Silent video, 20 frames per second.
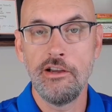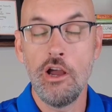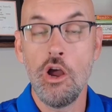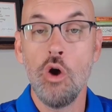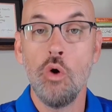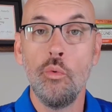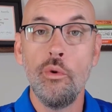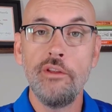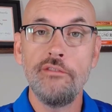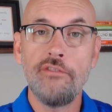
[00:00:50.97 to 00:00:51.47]

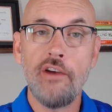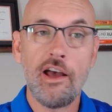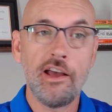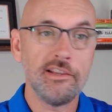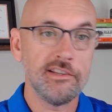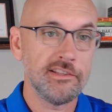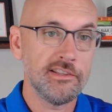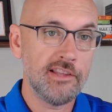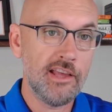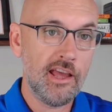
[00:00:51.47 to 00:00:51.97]
We
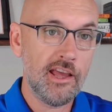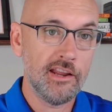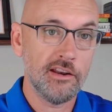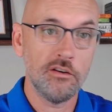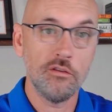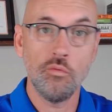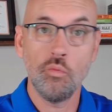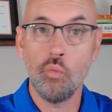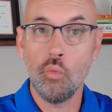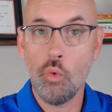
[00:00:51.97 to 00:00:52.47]
advise that
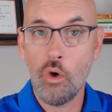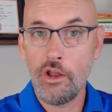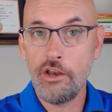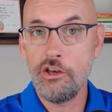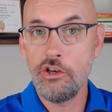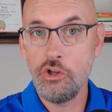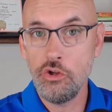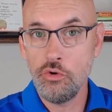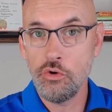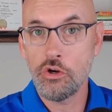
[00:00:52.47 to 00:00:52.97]

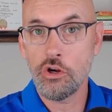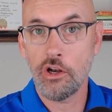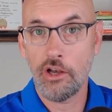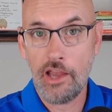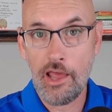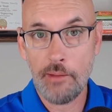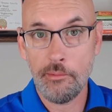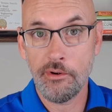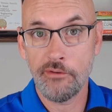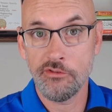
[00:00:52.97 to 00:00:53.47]
one new
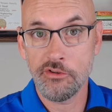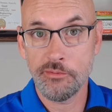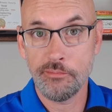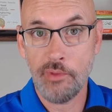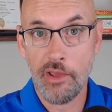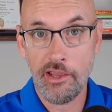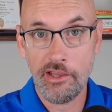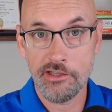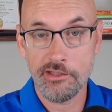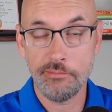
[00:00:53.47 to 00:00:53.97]
collaborative
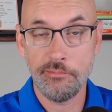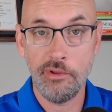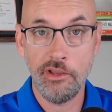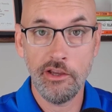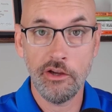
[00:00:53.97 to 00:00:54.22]
space be